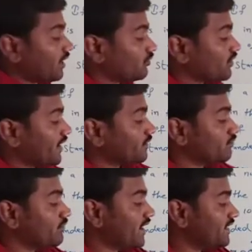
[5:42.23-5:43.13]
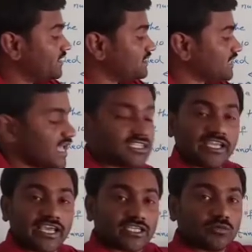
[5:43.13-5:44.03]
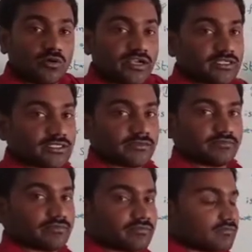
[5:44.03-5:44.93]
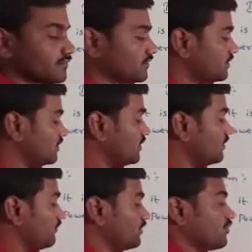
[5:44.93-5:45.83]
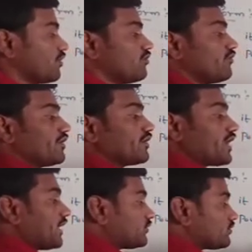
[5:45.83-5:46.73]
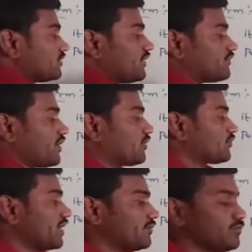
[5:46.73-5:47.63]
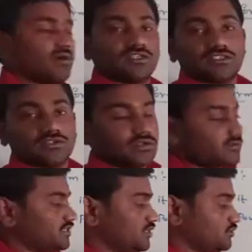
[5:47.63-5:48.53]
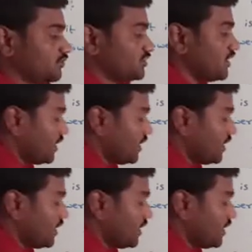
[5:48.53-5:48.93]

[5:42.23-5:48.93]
to write minus as a exponents. When we are moving right to left, we have to write positive number as exponent.